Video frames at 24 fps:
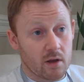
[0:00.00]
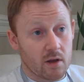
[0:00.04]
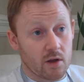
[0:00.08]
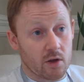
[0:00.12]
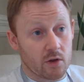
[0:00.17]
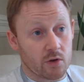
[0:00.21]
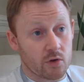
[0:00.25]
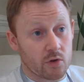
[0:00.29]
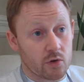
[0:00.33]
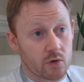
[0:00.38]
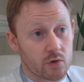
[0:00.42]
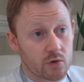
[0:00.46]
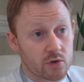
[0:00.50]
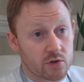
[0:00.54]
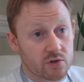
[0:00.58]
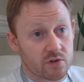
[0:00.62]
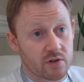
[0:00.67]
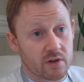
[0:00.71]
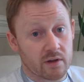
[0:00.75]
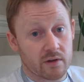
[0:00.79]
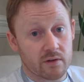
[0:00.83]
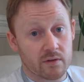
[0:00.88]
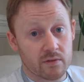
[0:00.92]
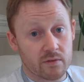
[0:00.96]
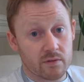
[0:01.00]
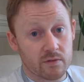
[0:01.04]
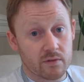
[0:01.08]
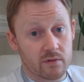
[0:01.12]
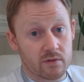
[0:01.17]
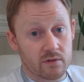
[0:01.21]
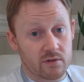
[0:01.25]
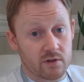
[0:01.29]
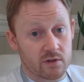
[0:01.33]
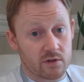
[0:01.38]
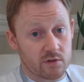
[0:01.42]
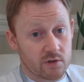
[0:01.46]
a huge thing
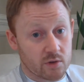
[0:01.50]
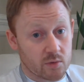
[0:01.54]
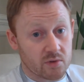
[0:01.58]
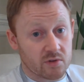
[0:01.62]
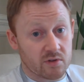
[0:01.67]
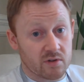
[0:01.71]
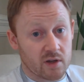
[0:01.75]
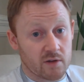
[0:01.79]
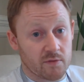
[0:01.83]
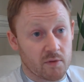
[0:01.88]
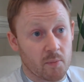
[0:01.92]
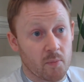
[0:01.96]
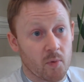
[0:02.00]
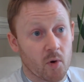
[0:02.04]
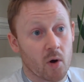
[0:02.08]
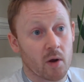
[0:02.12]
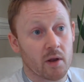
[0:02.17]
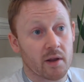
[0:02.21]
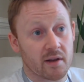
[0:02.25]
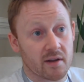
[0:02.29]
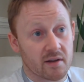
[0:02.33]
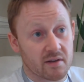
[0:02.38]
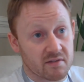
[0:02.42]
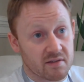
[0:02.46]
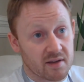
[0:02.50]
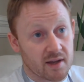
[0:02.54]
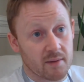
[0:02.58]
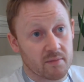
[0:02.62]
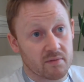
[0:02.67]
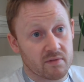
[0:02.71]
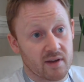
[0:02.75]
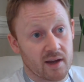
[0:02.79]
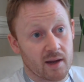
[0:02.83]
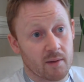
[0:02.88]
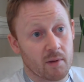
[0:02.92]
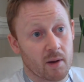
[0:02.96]
since doing TV. But at the same
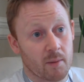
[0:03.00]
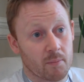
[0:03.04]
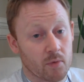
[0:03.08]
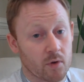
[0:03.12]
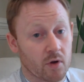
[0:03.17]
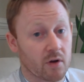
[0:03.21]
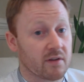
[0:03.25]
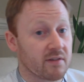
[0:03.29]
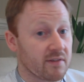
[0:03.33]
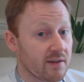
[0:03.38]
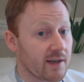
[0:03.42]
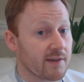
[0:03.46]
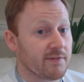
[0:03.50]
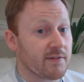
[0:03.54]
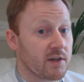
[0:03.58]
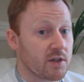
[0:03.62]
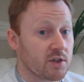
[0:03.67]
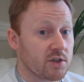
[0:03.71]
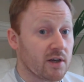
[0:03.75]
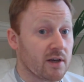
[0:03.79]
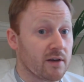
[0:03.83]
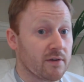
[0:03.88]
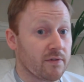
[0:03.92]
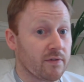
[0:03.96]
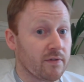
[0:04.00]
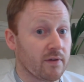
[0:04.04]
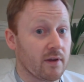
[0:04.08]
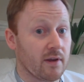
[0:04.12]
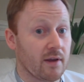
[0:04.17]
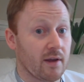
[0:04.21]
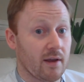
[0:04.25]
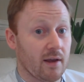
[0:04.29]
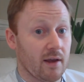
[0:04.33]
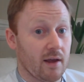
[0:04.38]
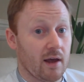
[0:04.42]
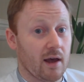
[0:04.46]
time, I'm not a TV chef.
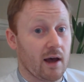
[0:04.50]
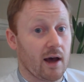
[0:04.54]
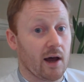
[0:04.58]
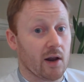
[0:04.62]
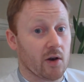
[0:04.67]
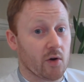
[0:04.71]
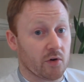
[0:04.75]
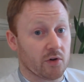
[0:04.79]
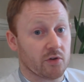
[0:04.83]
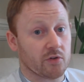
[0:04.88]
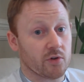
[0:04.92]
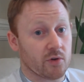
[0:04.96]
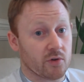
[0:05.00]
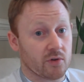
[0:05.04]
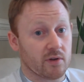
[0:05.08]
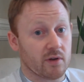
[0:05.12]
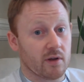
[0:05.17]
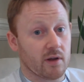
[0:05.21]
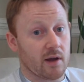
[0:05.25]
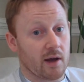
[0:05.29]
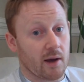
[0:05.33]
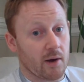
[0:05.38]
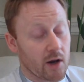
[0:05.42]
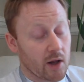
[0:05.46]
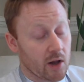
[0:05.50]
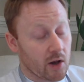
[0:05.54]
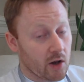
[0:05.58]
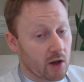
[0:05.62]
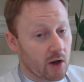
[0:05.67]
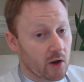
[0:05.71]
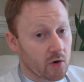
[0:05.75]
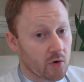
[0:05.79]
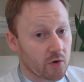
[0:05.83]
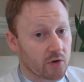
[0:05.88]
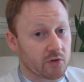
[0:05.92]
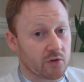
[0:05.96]
I'll only no, do, you
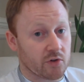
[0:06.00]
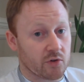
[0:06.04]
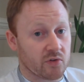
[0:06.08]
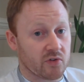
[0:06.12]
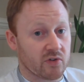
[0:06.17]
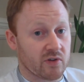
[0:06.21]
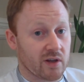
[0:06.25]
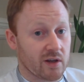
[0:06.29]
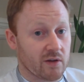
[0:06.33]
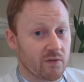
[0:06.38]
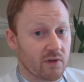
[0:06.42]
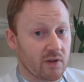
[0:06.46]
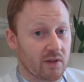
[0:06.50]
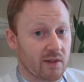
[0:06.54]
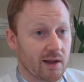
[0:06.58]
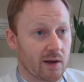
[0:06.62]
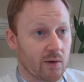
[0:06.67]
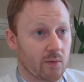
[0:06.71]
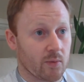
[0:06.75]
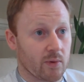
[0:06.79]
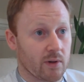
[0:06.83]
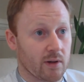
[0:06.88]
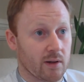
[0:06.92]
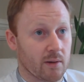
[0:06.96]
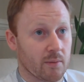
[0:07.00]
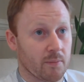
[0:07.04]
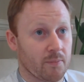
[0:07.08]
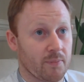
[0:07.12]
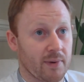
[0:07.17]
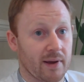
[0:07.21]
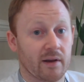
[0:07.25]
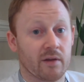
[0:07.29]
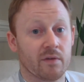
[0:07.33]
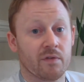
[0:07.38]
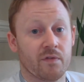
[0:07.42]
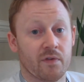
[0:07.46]
I'll, I'll, only do TV that will
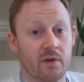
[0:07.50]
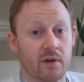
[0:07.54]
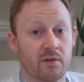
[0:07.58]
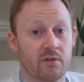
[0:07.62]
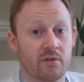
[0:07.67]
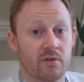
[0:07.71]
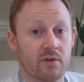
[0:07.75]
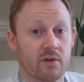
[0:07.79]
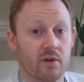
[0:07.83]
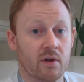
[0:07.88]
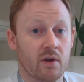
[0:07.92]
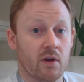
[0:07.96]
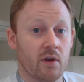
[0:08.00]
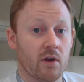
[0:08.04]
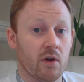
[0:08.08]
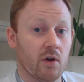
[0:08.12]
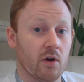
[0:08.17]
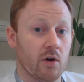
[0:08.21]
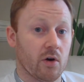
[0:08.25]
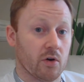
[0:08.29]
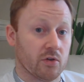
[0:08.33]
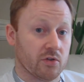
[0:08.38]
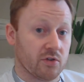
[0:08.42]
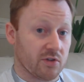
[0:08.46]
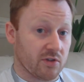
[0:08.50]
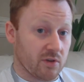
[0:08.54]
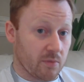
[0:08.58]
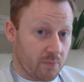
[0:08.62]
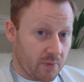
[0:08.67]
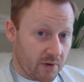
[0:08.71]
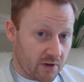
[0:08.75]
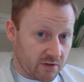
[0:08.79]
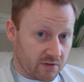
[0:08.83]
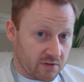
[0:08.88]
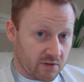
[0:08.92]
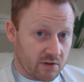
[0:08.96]
benefit us as a
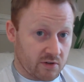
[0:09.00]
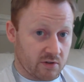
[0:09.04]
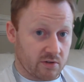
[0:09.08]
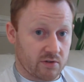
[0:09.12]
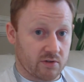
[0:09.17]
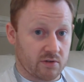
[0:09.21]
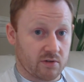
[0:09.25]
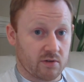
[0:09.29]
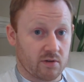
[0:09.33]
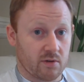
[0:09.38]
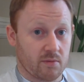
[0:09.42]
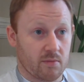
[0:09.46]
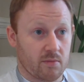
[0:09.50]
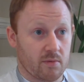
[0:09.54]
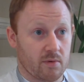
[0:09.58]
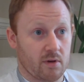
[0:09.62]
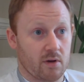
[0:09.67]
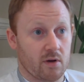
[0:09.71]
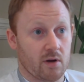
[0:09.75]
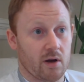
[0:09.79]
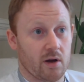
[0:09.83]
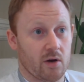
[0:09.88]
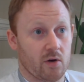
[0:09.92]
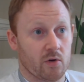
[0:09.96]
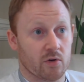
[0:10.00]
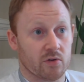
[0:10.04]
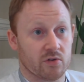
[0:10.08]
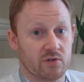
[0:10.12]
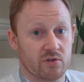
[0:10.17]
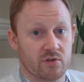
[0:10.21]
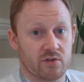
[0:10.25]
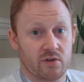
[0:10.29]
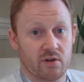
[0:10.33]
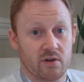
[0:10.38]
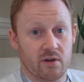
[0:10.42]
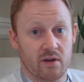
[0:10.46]
business,
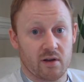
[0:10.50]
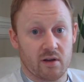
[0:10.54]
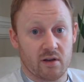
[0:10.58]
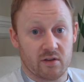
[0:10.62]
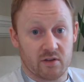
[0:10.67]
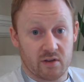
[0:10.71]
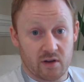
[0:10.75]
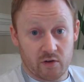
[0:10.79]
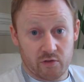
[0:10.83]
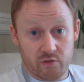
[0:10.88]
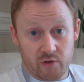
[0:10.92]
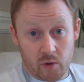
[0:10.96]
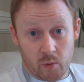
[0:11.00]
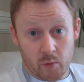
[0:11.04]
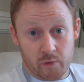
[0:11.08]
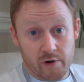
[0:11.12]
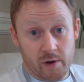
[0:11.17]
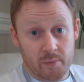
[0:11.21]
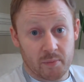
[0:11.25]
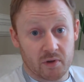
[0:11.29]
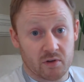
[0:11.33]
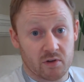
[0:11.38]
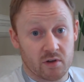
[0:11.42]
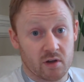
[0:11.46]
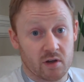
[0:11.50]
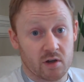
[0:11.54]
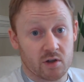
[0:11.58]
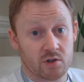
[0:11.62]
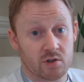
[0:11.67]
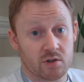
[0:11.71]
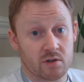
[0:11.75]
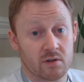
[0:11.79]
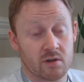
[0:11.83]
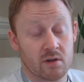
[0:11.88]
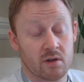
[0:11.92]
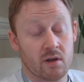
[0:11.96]
us as our, our
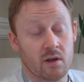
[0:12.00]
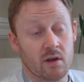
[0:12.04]
reputation.